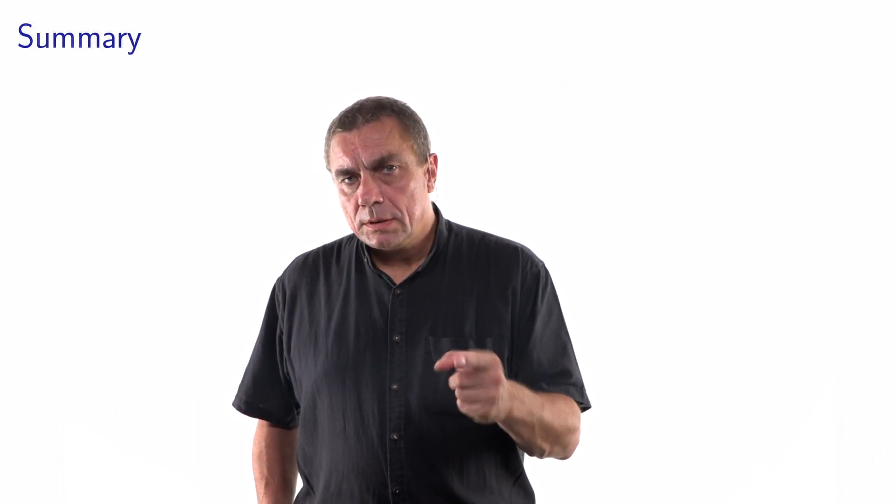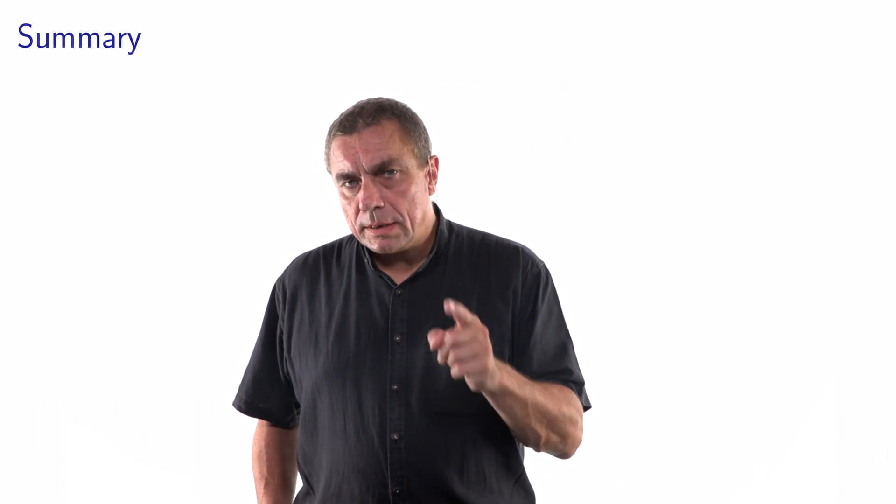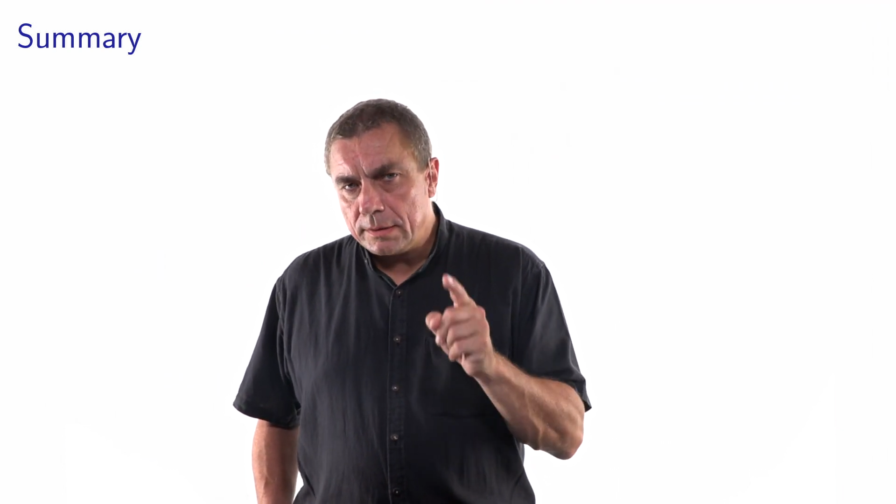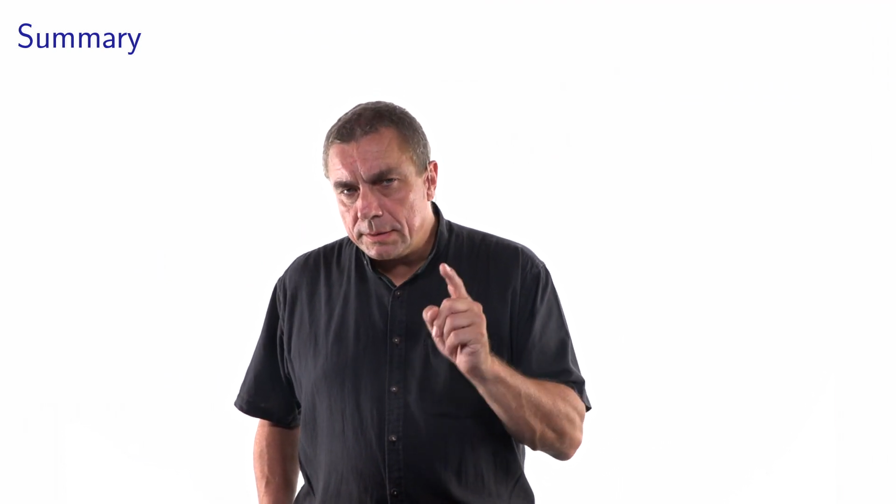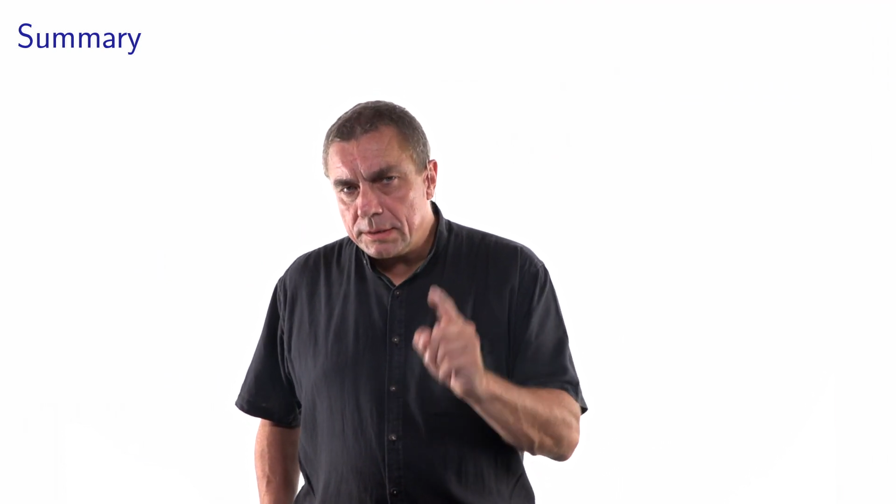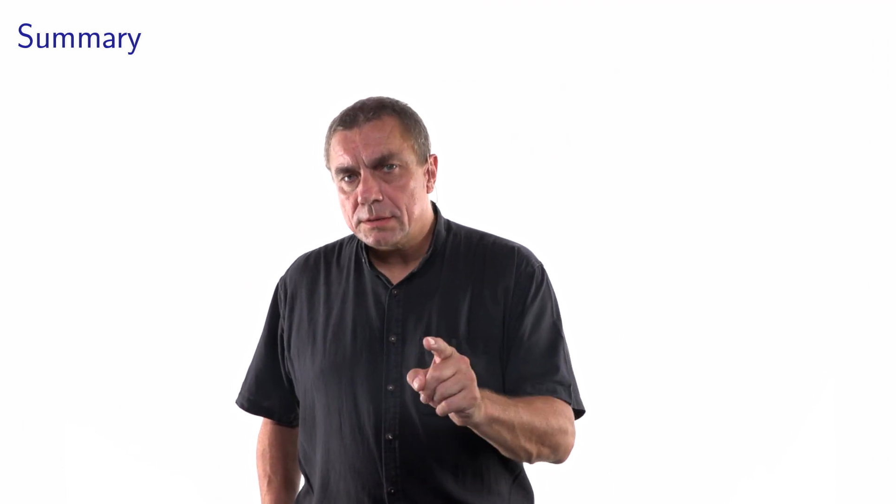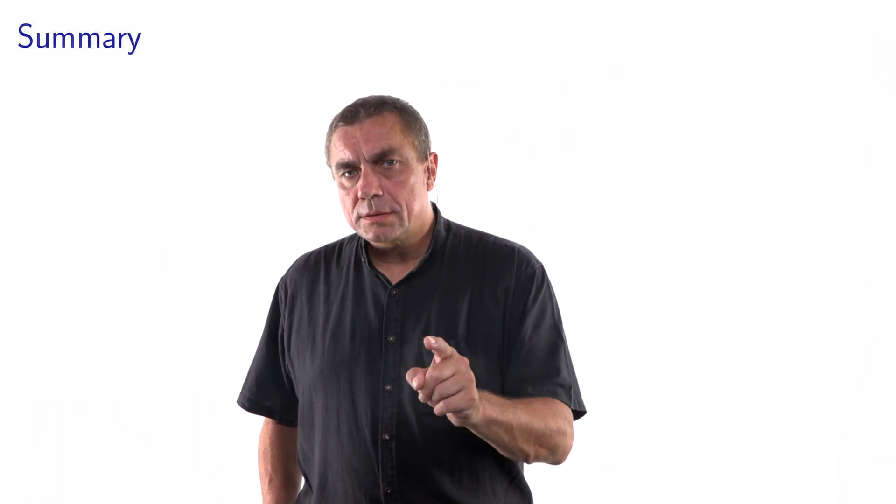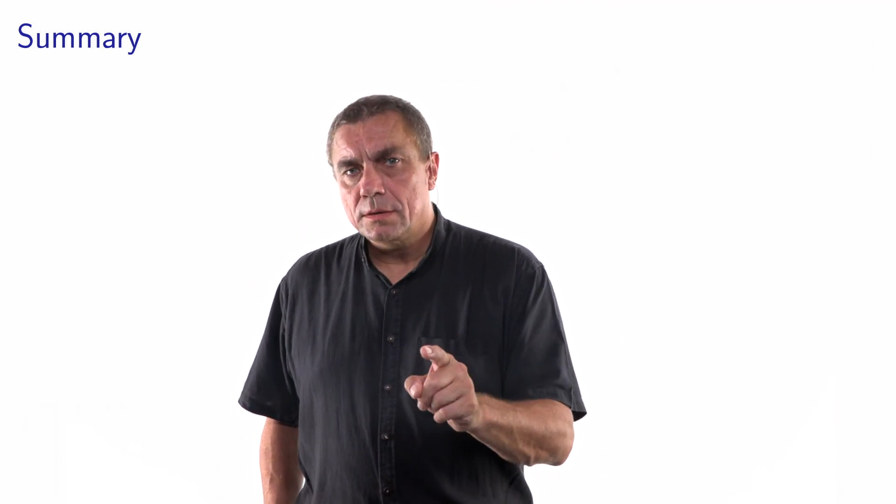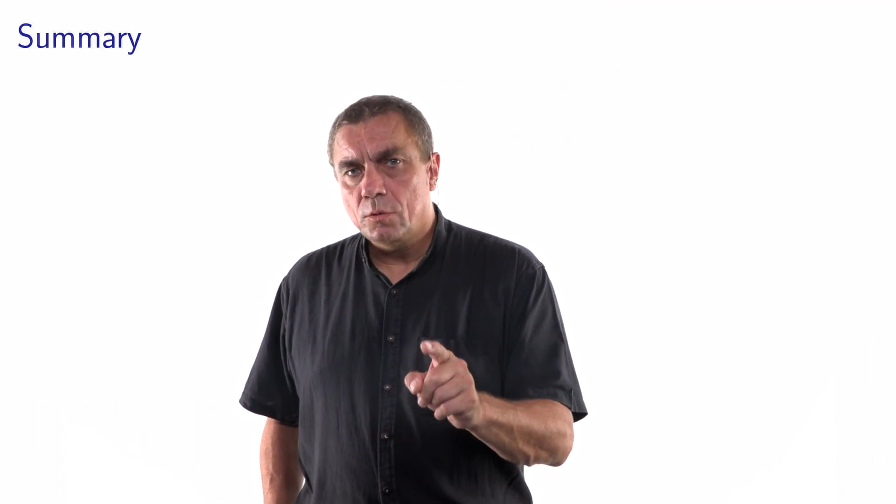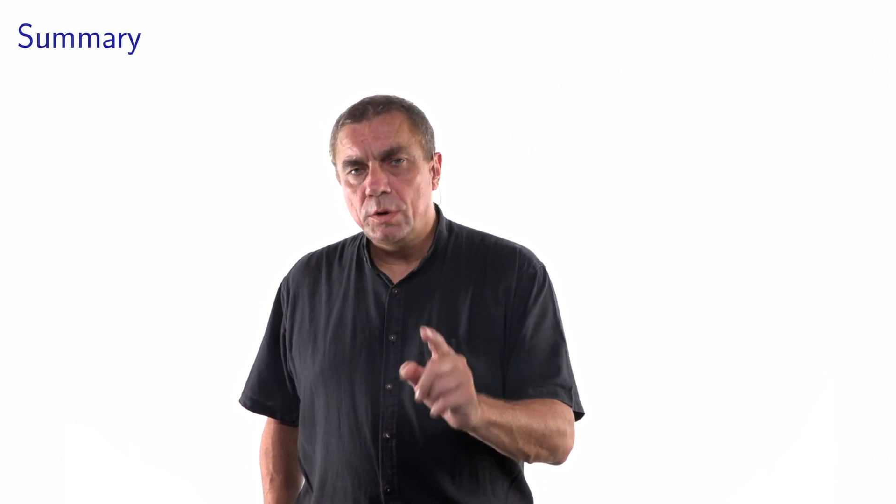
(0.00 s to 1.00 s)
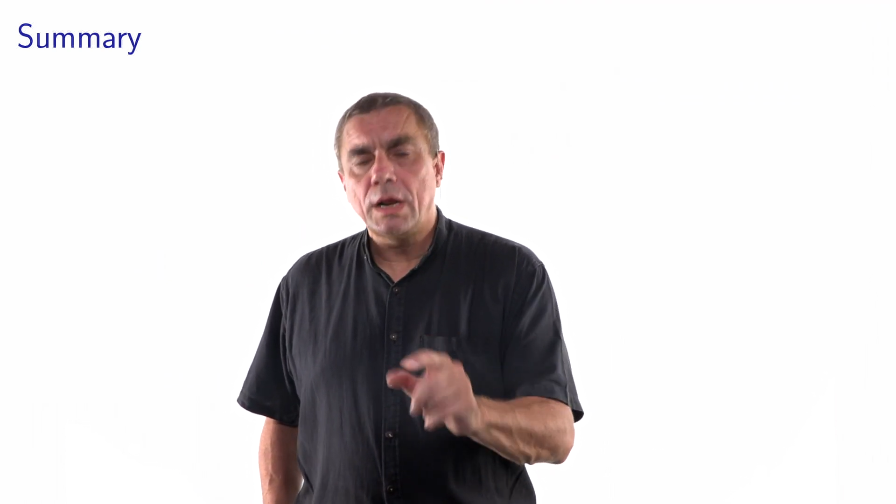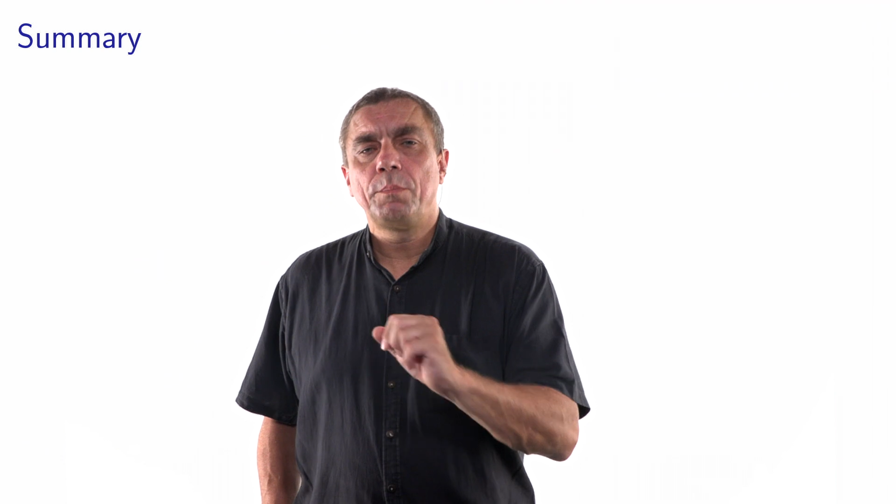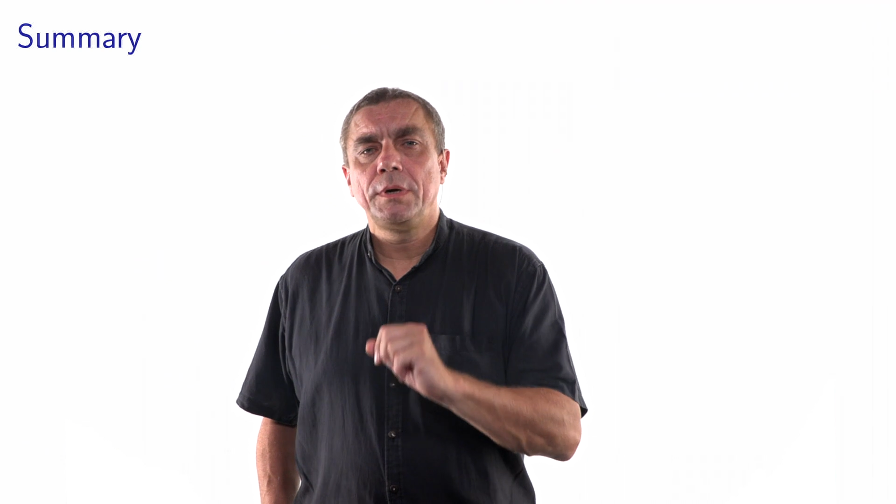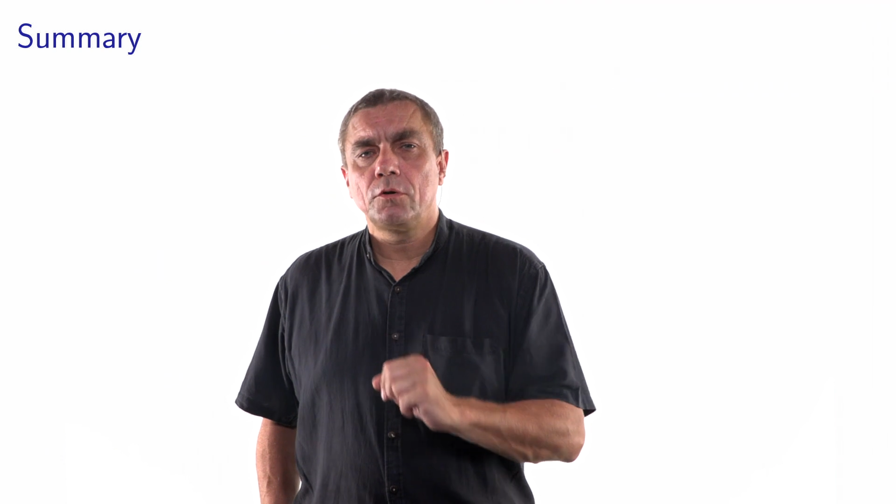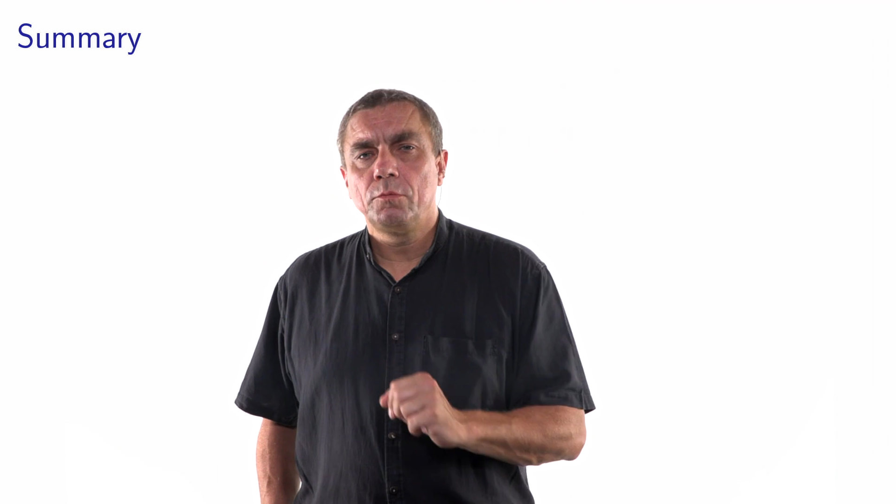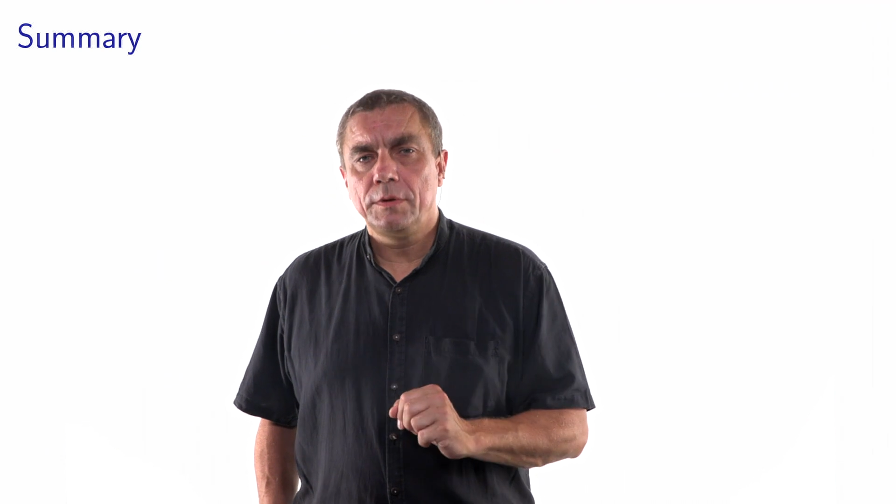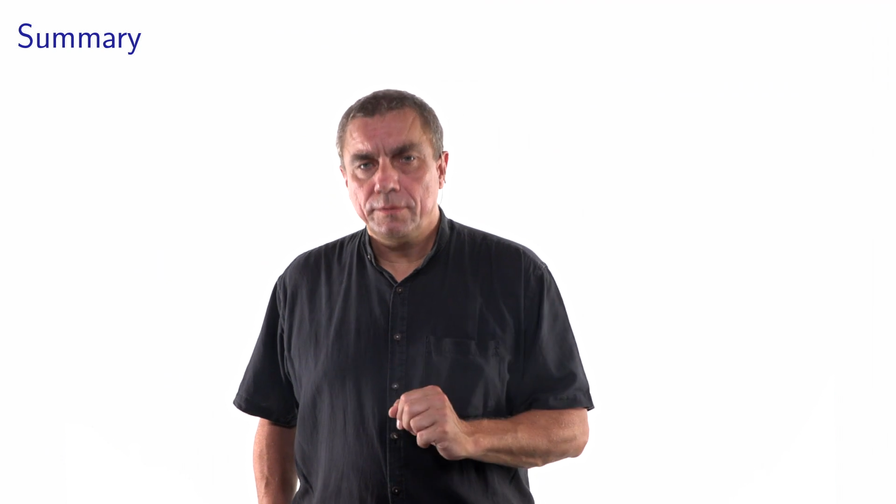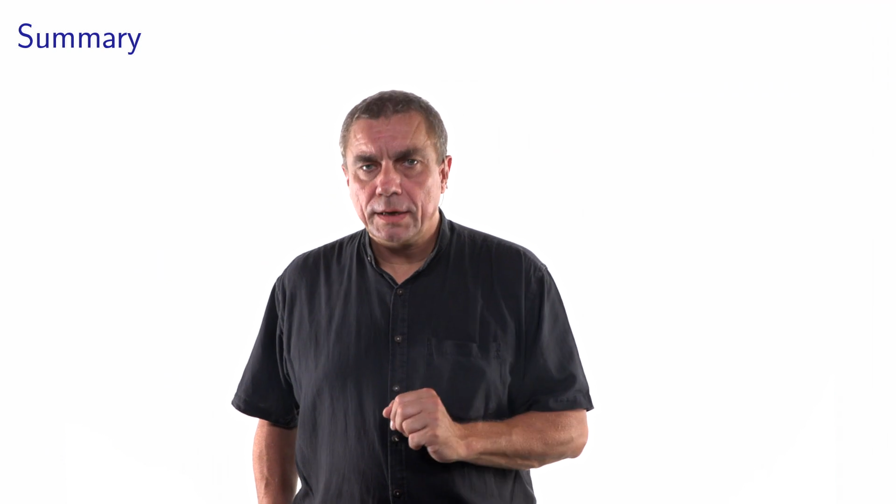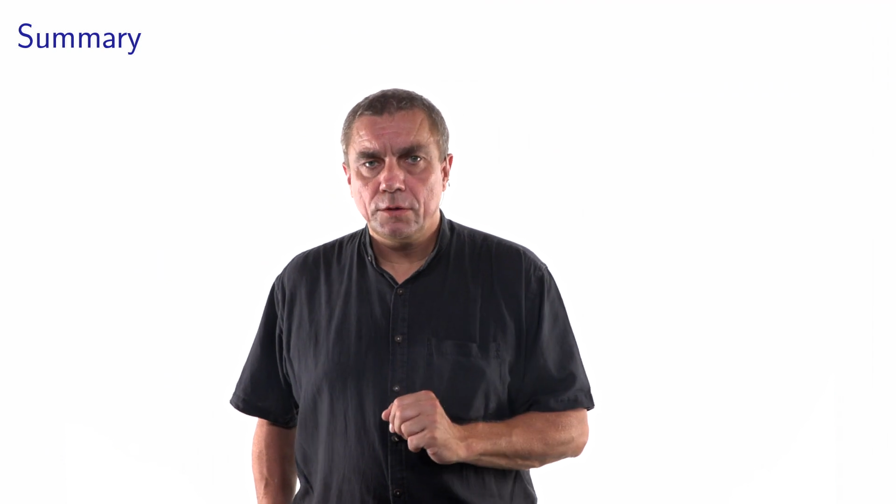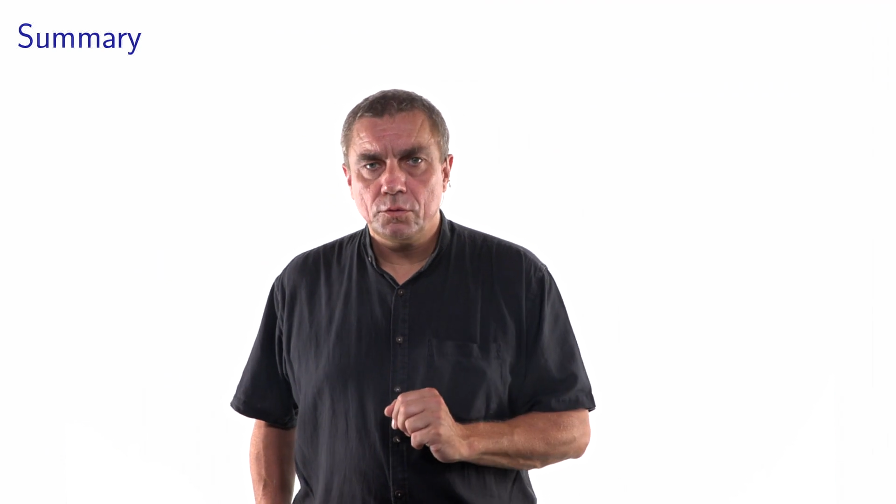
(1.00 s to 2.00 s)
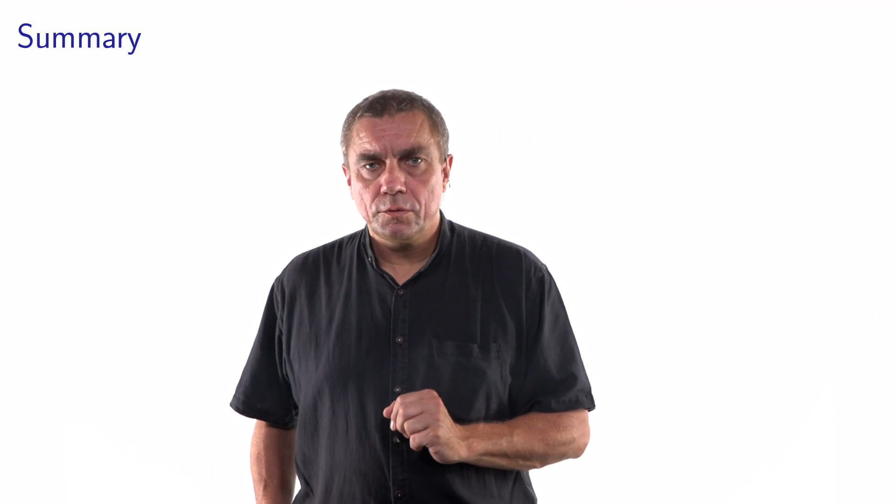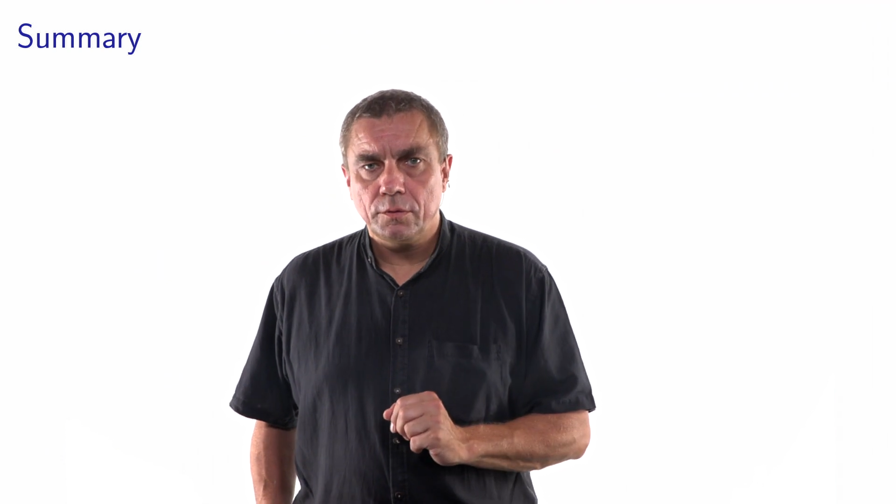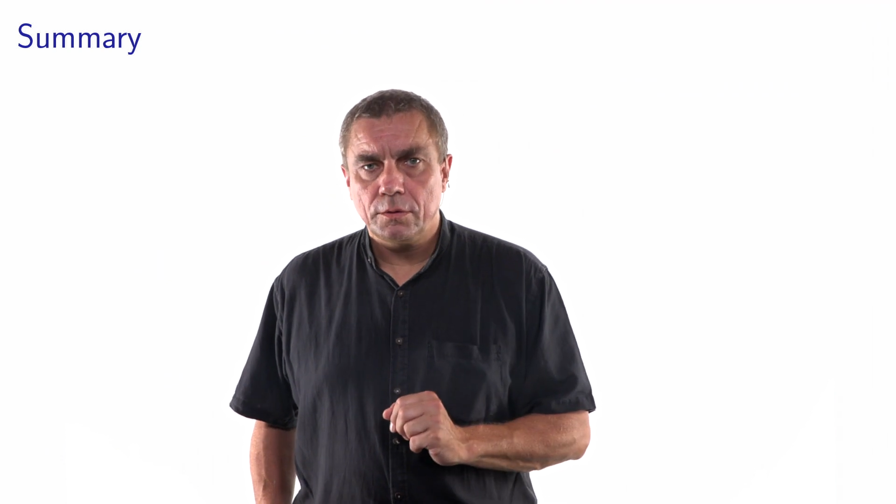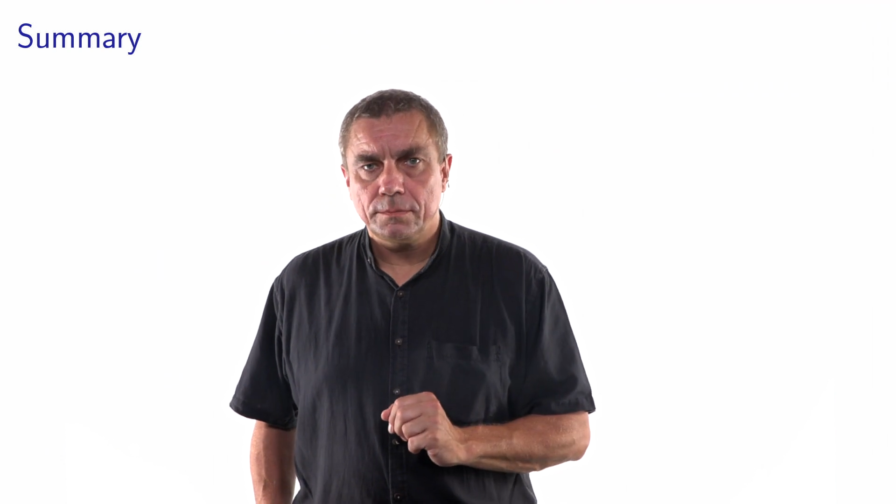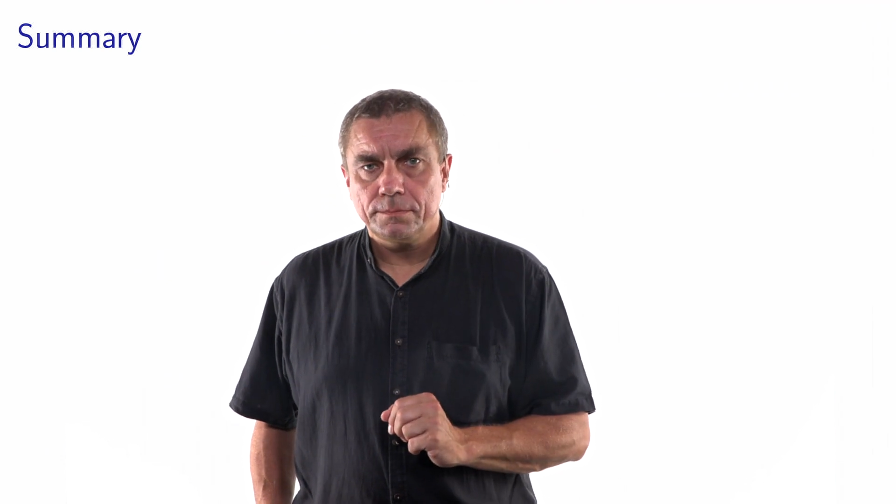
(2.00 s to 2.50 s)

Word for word: And this will appear to be very useful.